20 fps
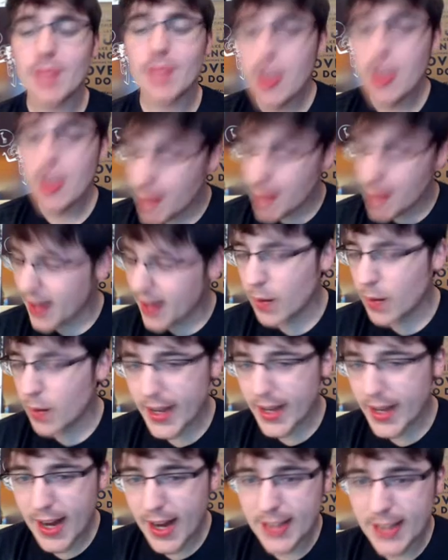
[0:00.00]
Anyway,
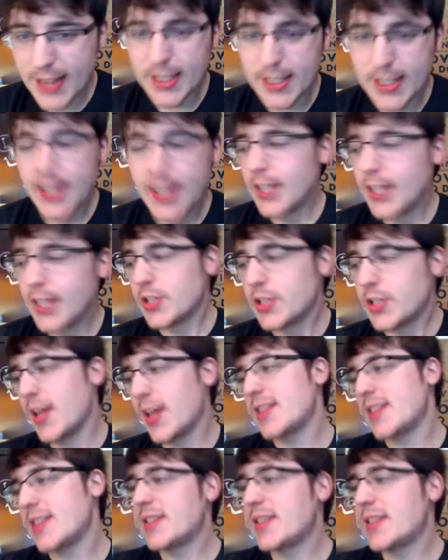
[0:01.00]
guys, so
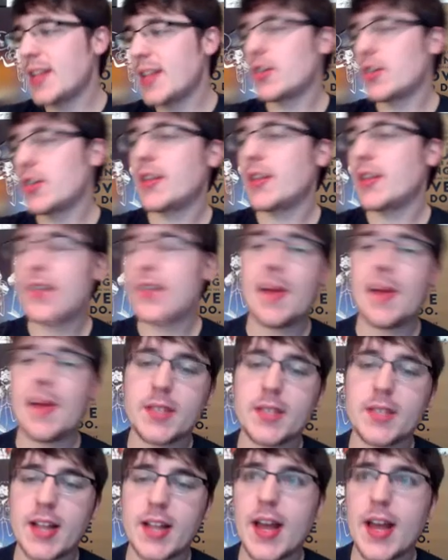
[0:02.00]
that's all the topics
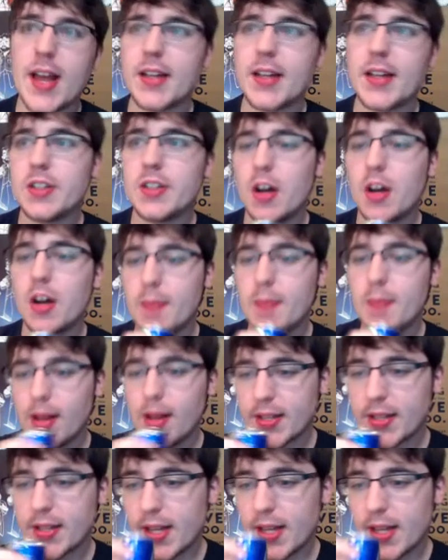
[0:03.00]
that I had to talk about.
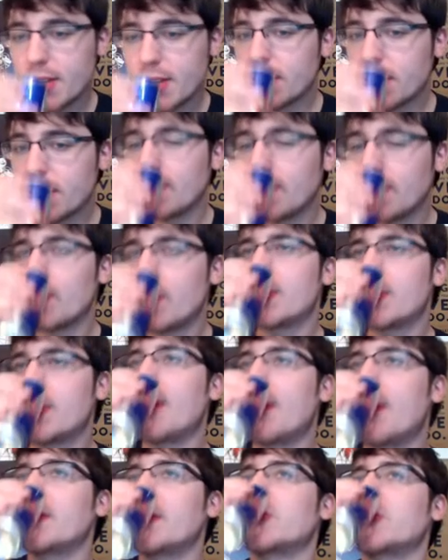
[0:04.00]
Let's get into some viewer
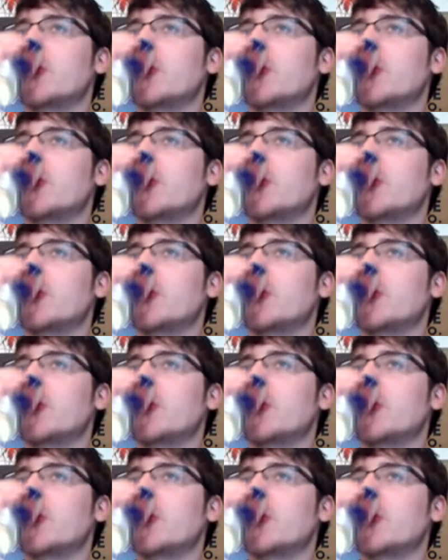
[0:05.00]
topics.